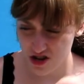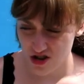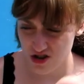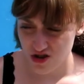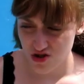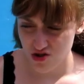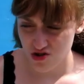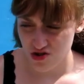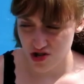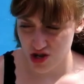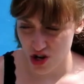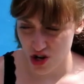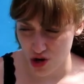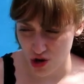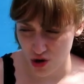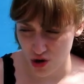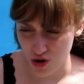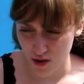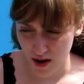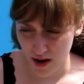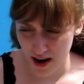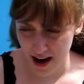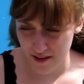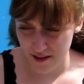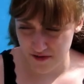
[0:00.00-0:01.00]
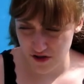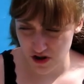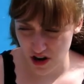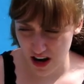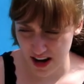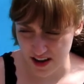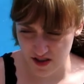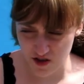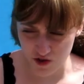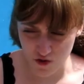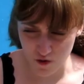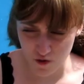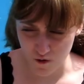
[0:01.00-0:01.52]
So after
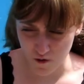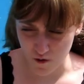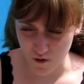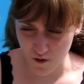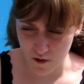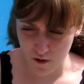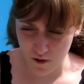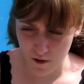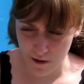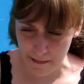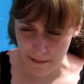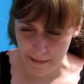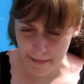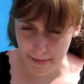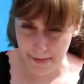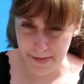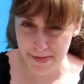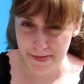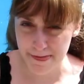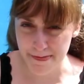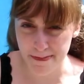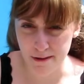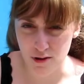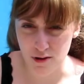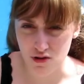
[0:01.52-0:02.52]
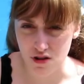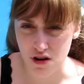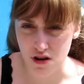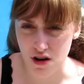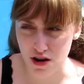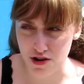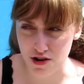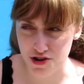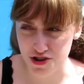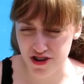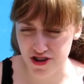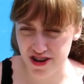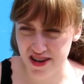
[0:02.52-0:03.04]
high school,
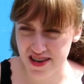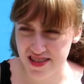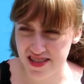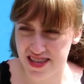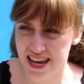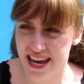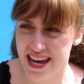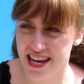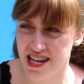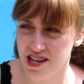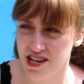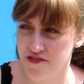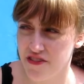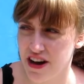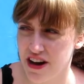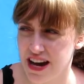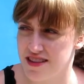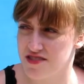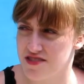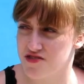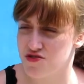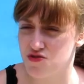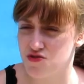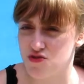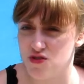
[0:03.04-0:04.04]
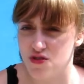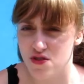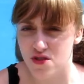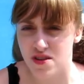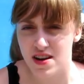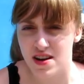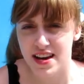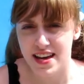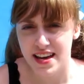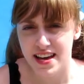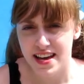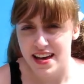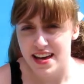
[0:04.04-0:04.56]
or during the end of high school,
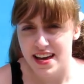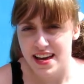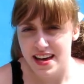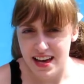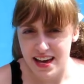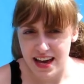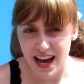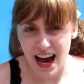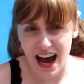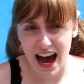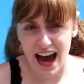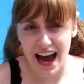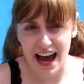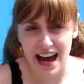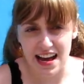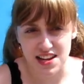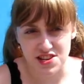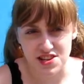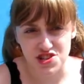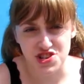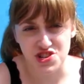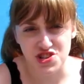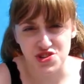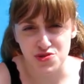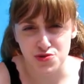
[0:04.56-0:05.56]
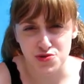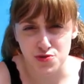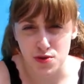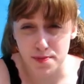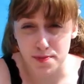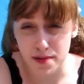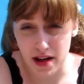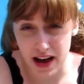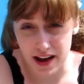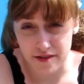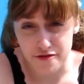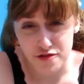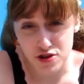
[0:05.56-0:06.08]
I had to
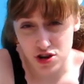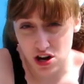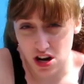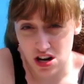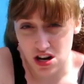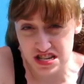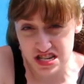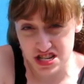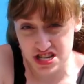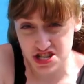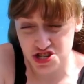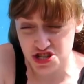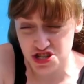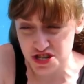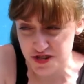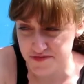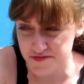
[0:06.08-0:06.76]
apply for college.